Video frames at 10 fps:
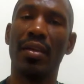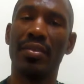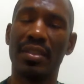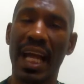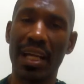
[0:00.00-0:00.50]

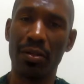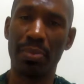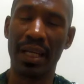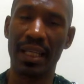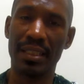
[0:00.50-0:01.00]
the title
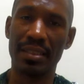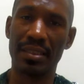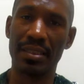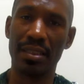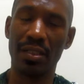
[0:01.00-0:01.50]

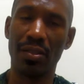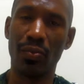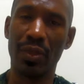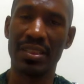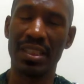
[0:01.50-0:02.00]
page,
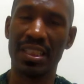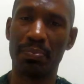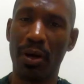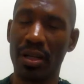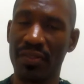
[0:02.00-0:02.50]
which is
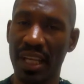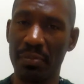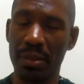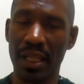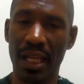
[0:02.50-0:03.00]
part of
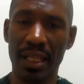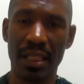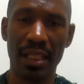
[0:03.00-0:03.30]
APA.